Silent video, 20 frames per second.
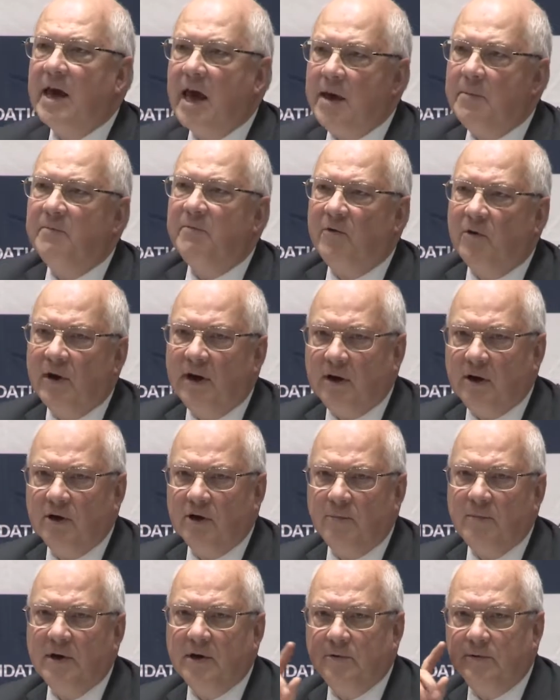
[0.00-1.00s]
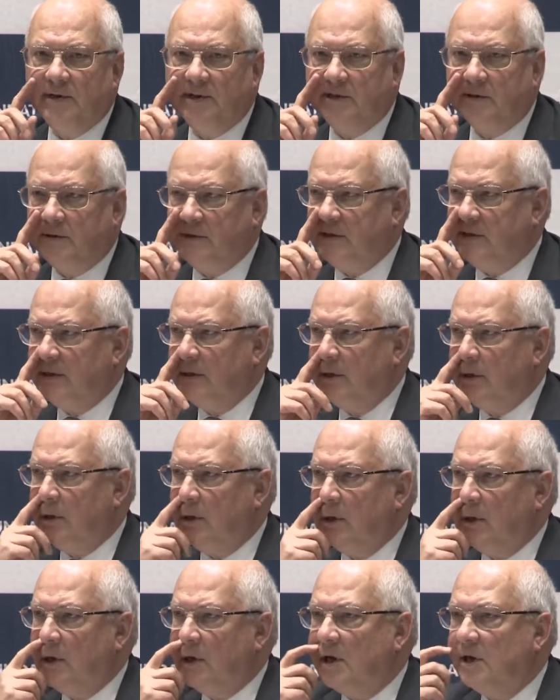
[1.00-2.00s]
came for economic reasons.
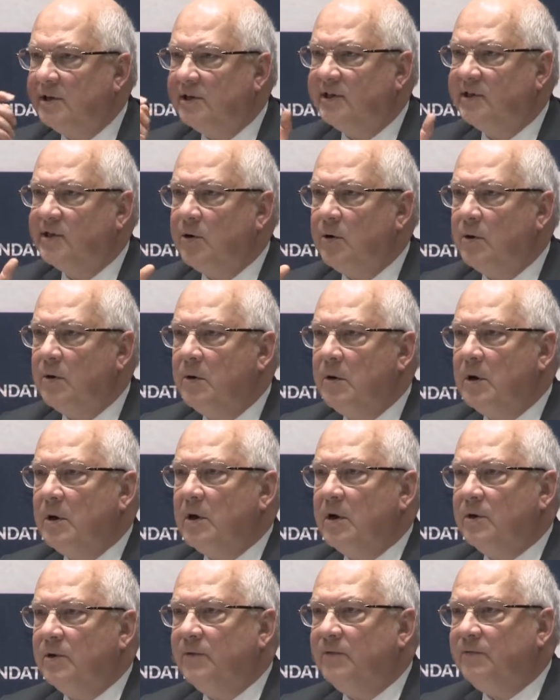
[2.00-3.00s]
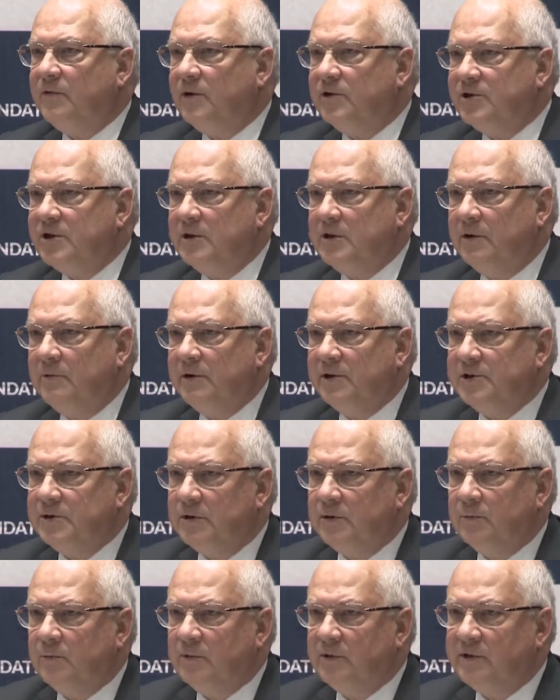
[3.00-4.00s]
And so the first
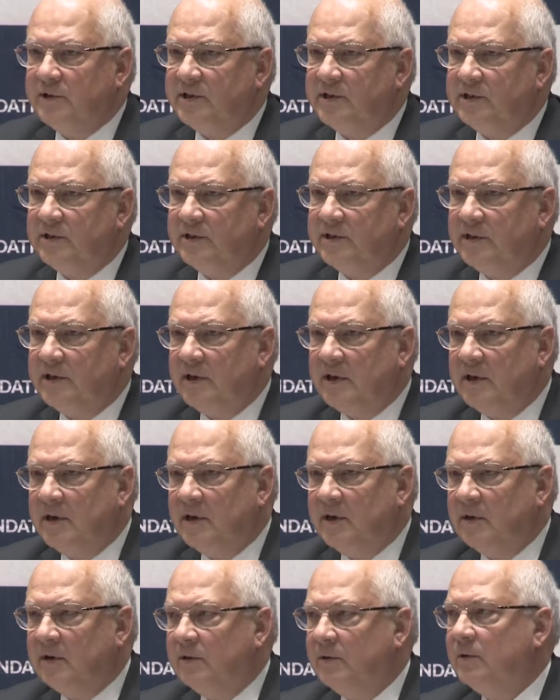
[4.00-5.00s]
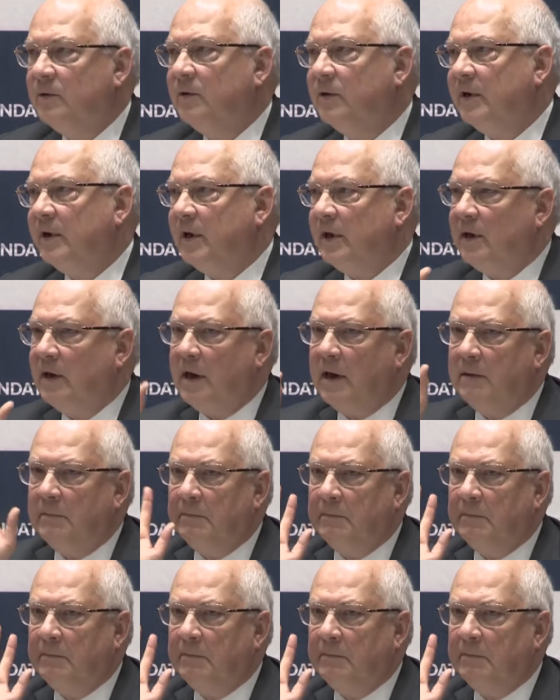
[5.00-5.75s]
generation was saying, okay,